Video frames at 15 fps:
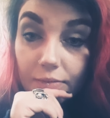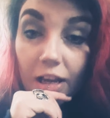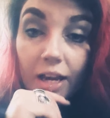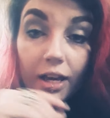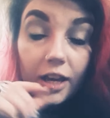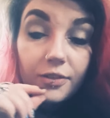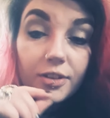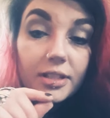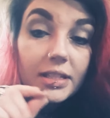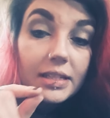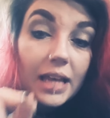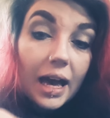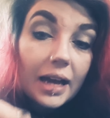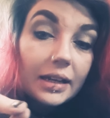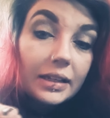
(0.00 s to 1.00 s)
If it's
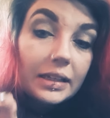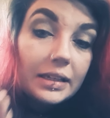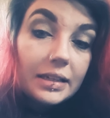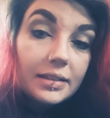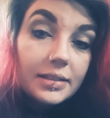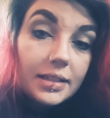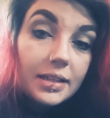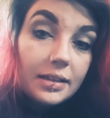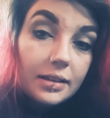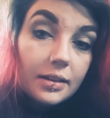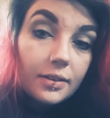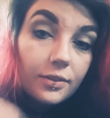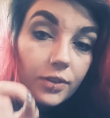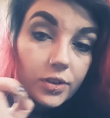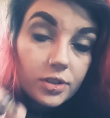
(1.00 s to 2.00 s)
that easy
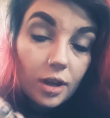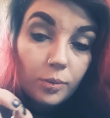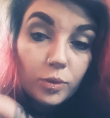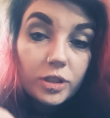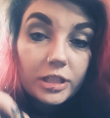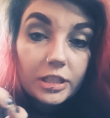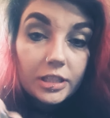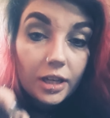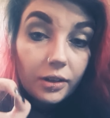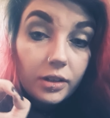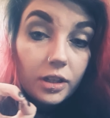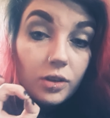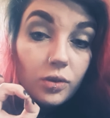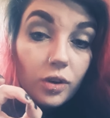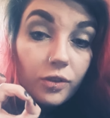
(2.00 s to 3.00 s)
for someone to tell
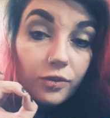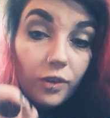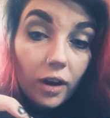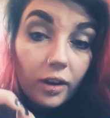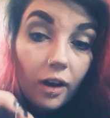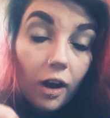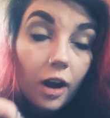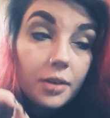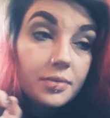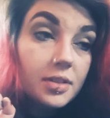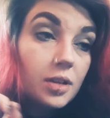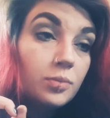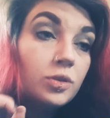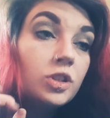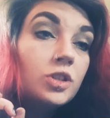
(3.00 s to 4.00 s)
you to fuck off,
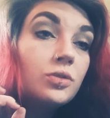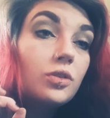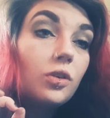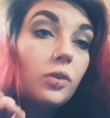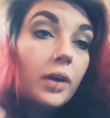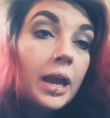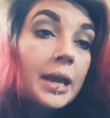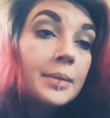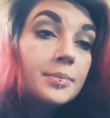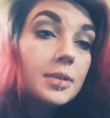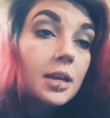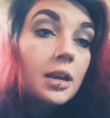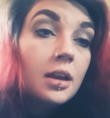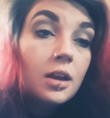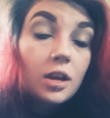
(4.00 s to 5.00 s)
someone who claims
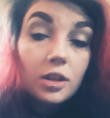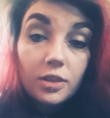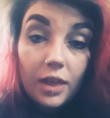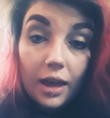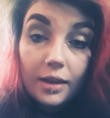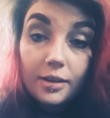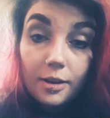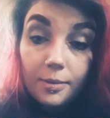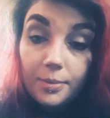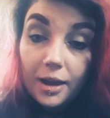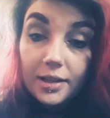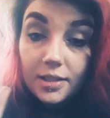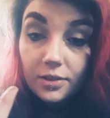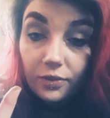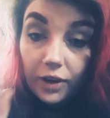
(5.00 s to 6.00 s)
that you're
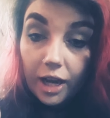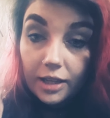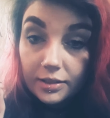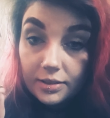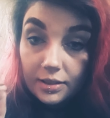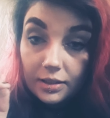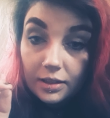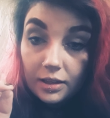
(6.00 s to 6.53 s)
best friend,